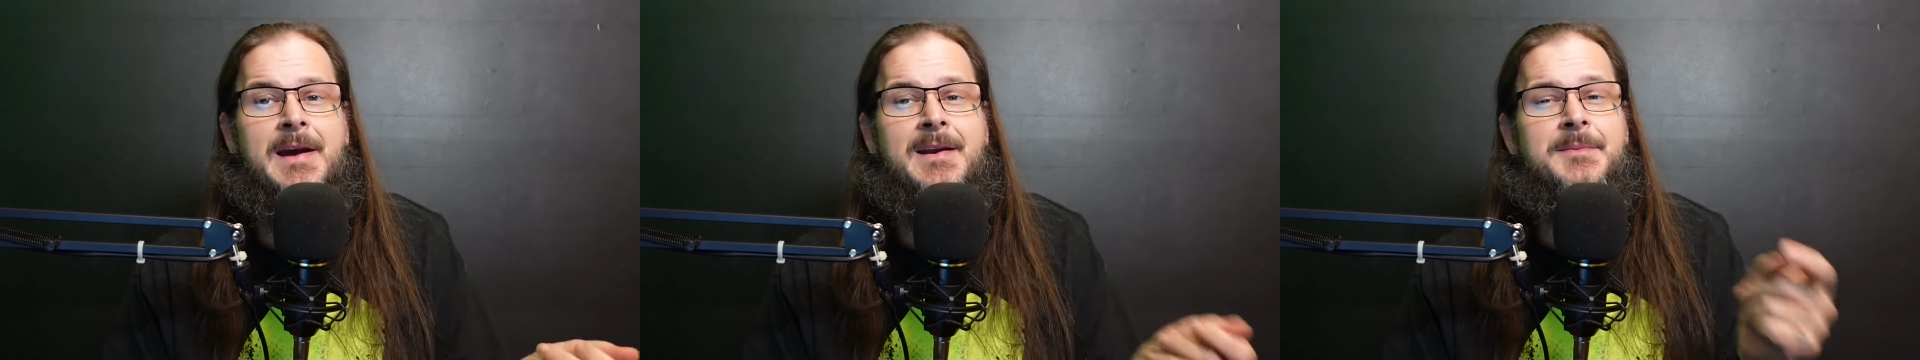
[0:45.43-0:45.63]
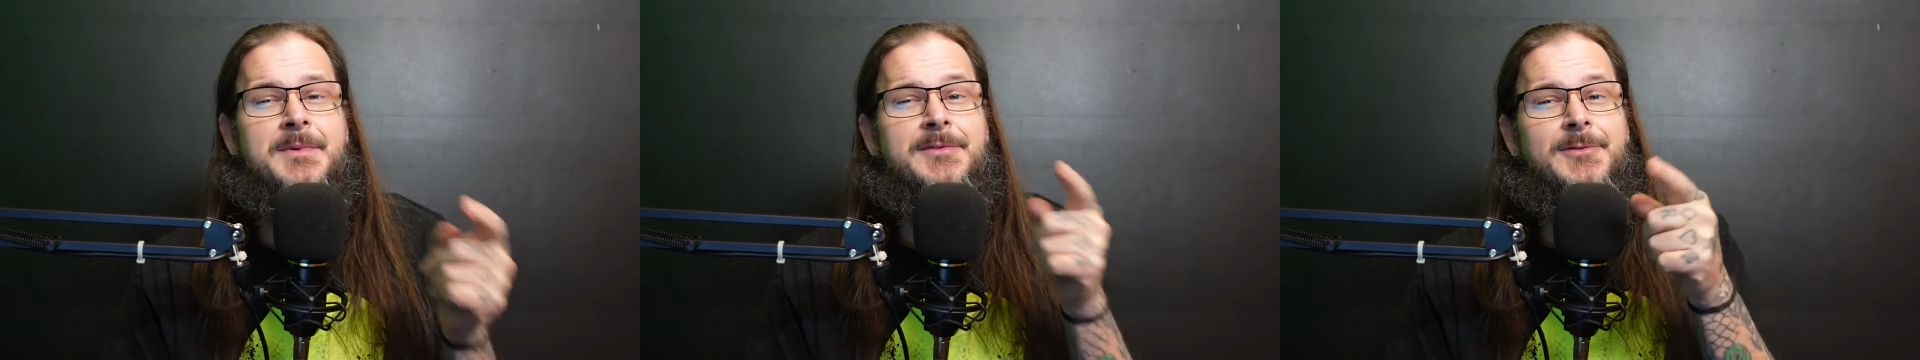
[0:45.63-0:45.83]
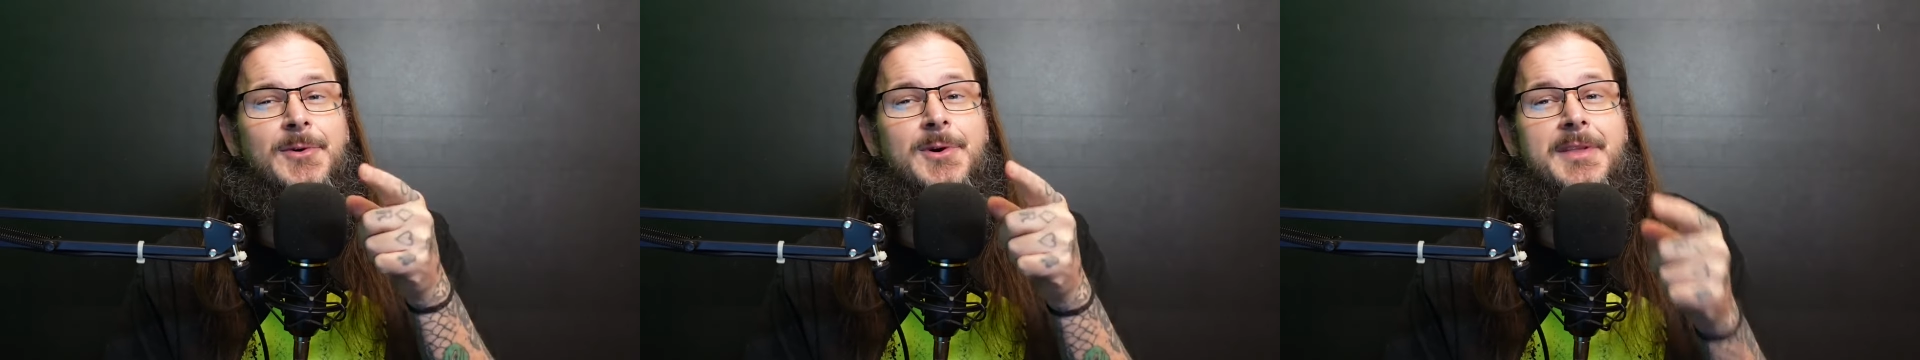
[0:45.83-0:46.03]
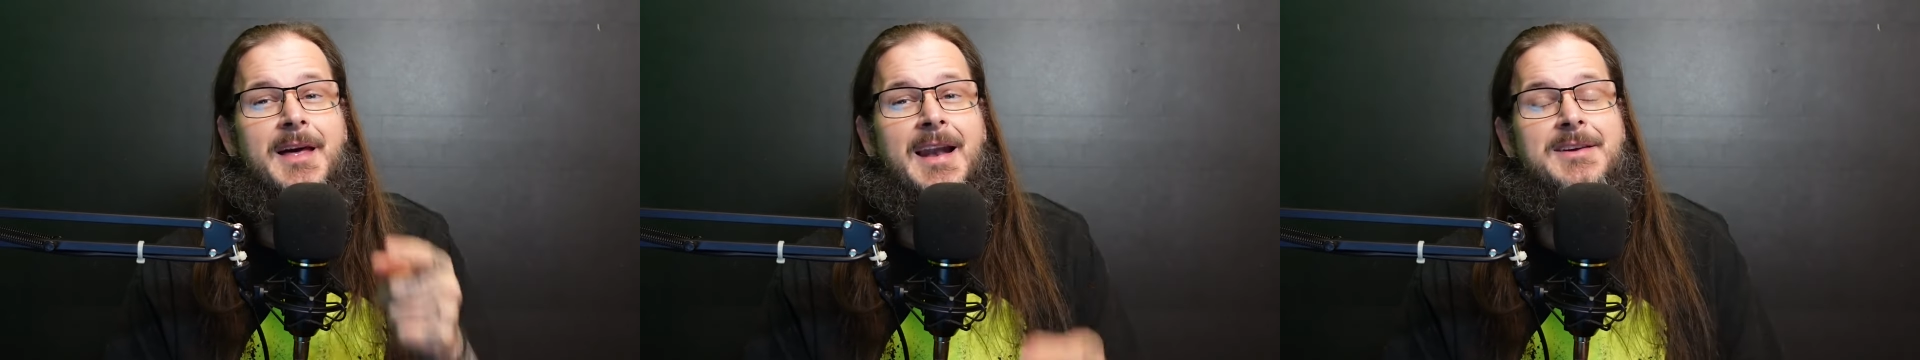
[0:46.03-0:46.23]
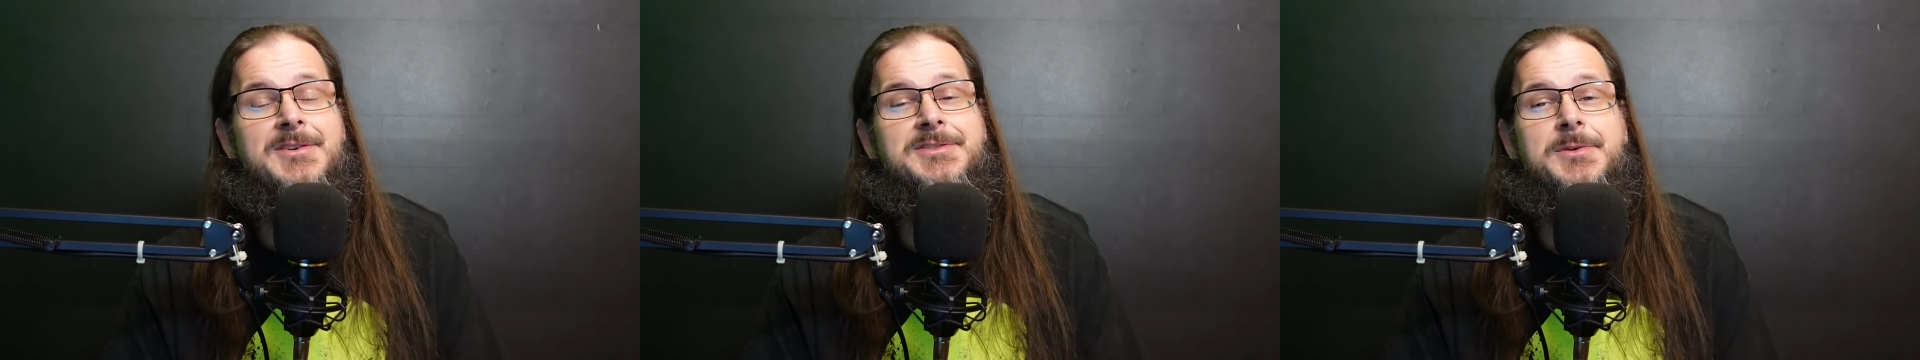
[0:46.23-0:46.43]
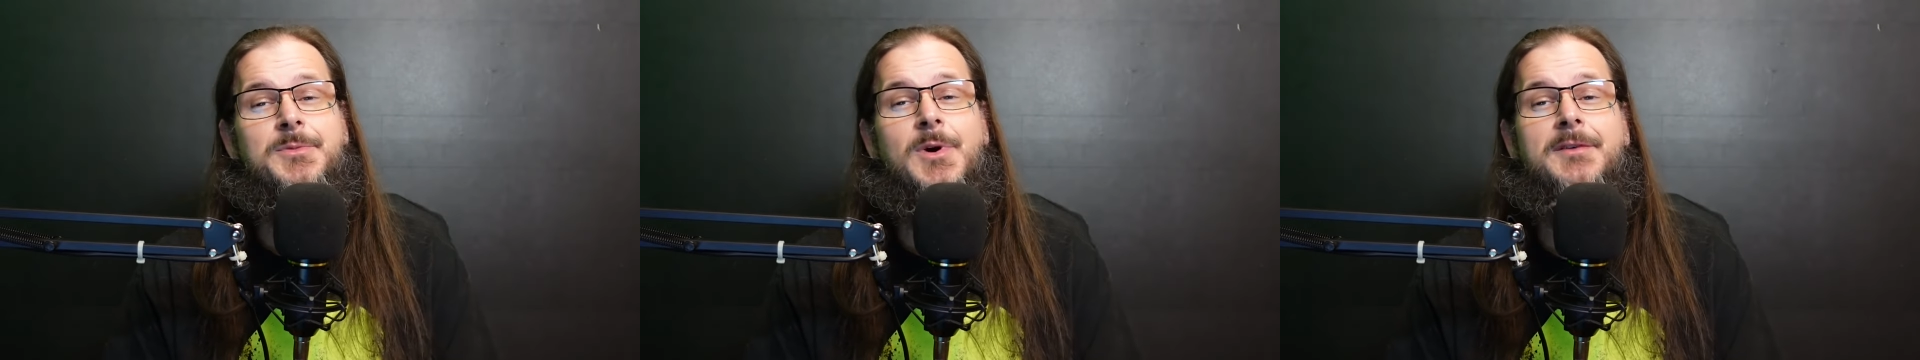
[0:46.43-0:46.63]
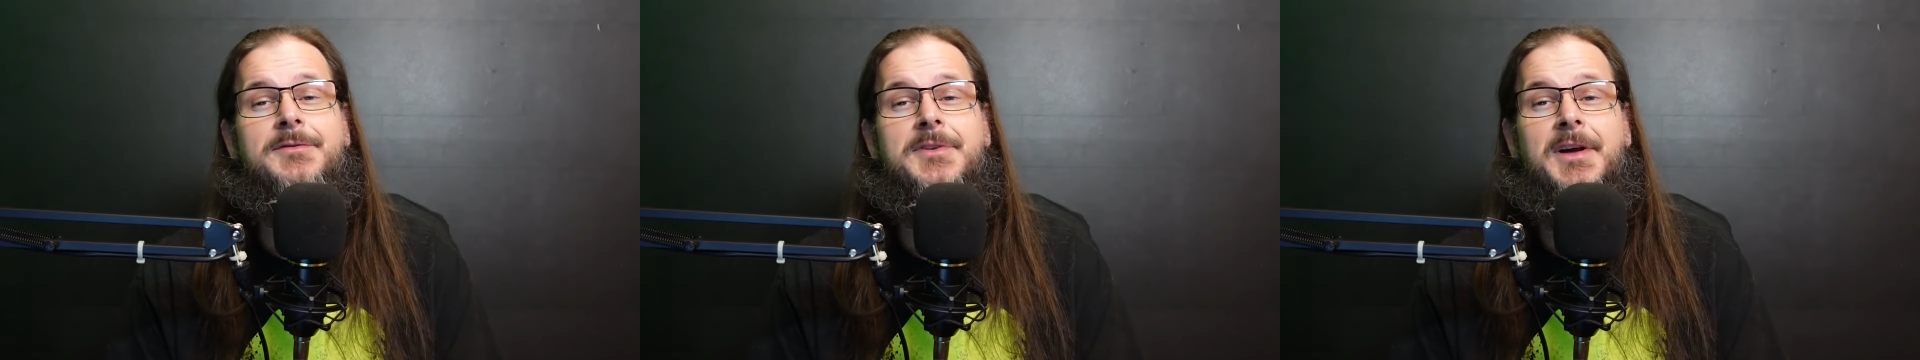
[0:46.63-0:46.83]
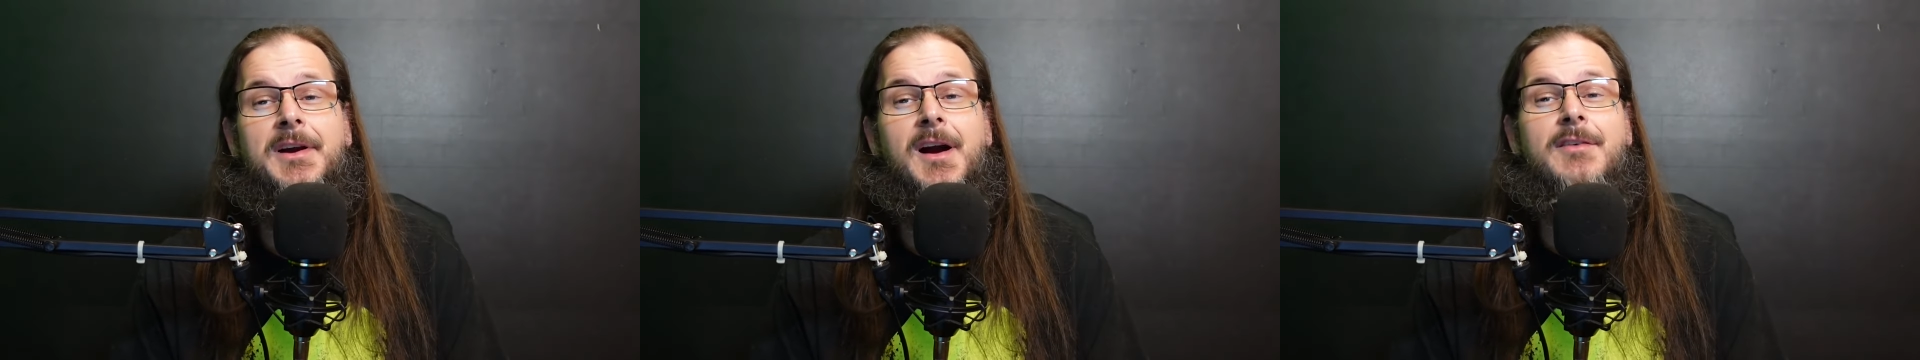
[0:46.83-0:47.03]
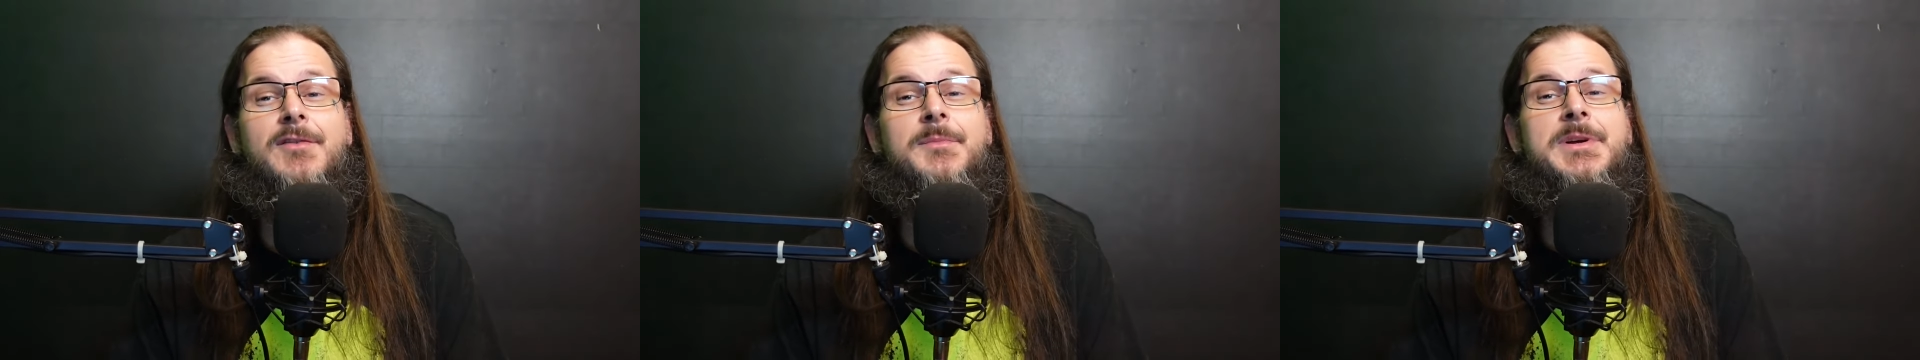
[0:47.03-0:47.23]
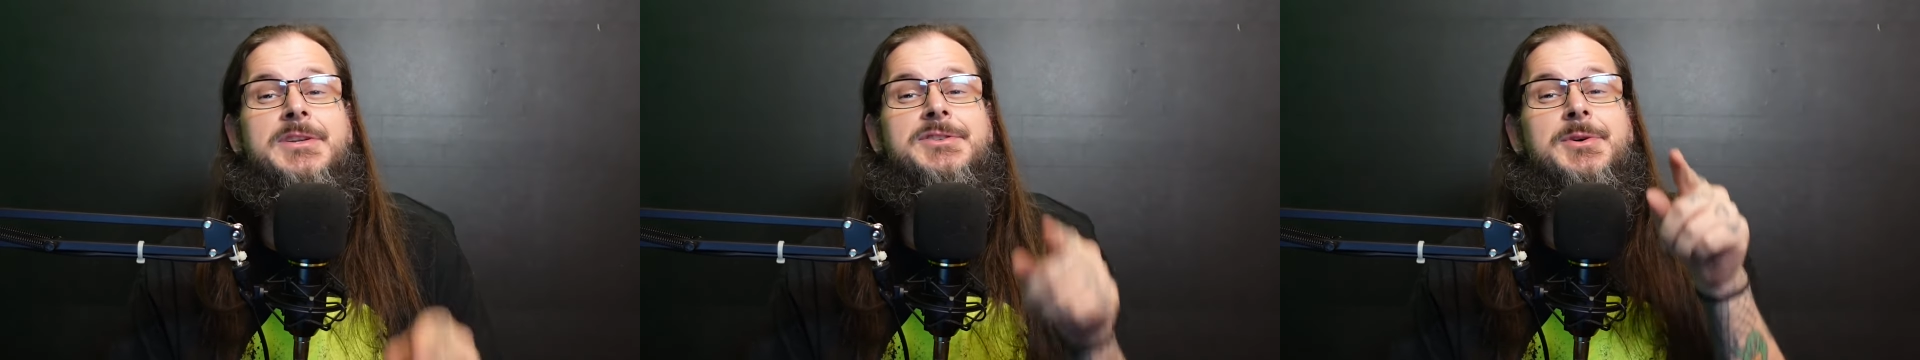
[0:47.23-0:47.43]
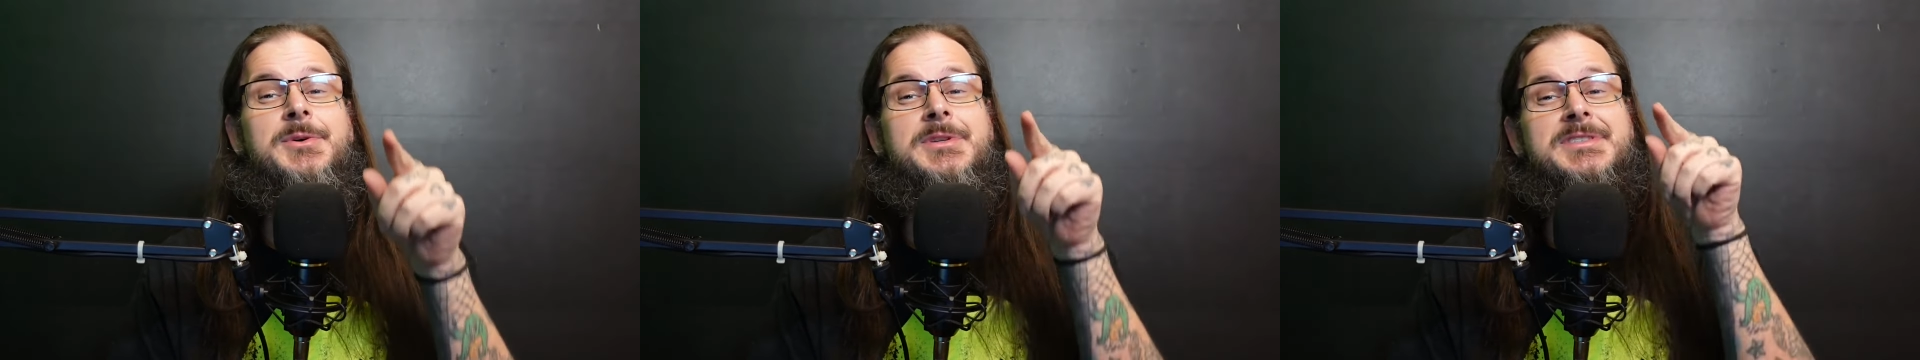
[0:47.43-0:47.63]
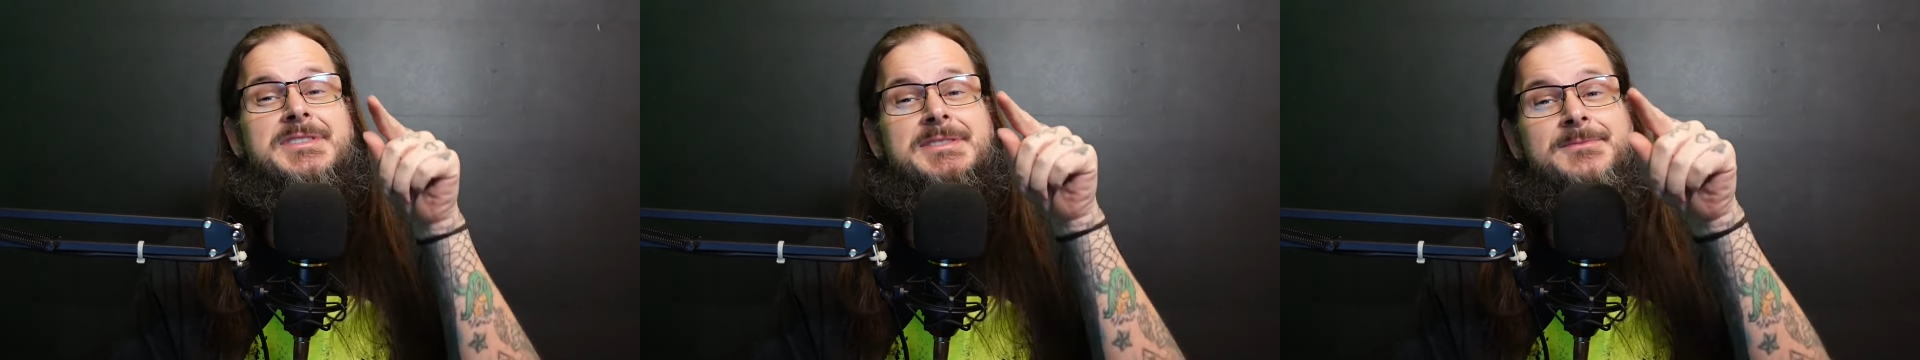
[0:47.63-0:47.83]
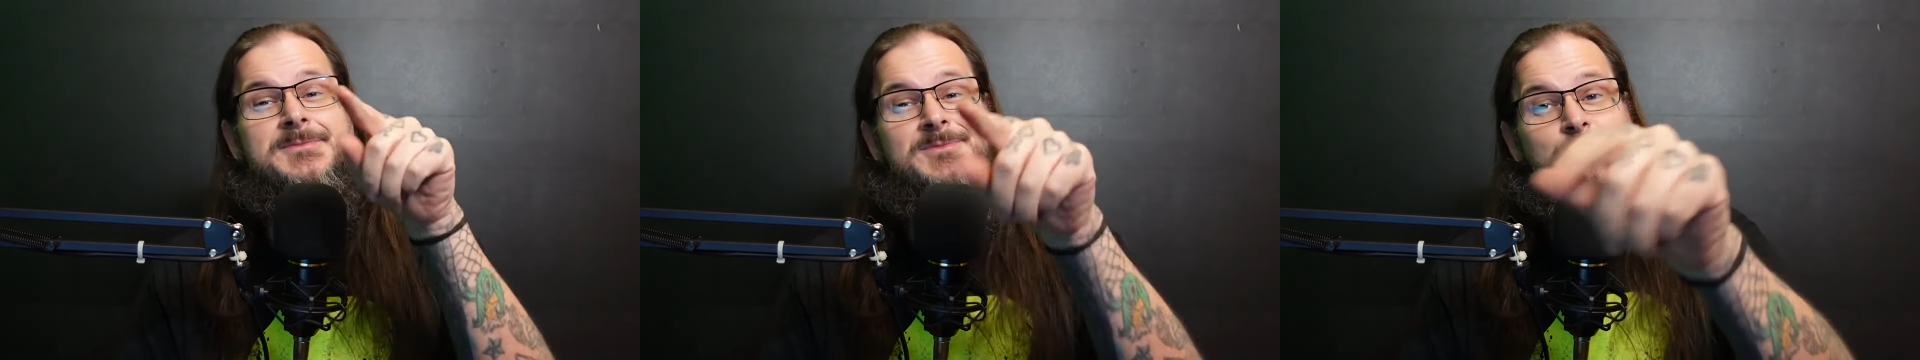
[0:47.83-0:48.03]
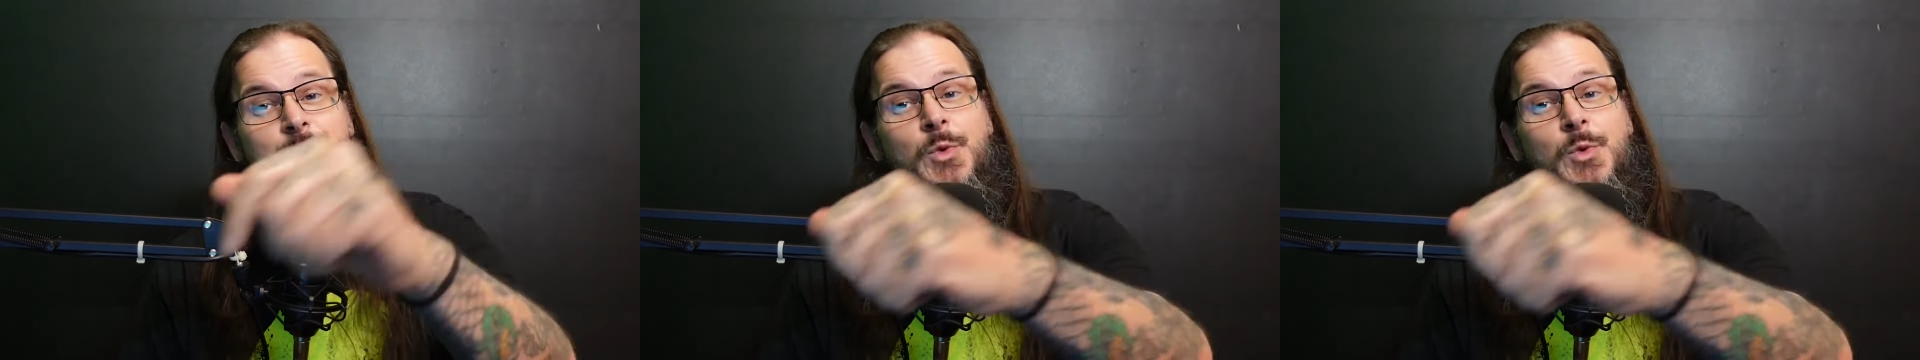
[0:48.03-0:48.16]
and before that I used to work for the government doing some,